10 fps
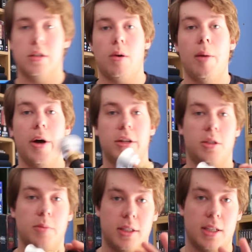So I
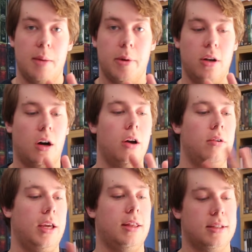purchased my saber, not
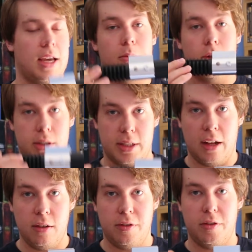only the saber
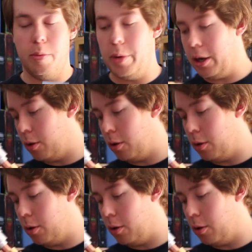itself, but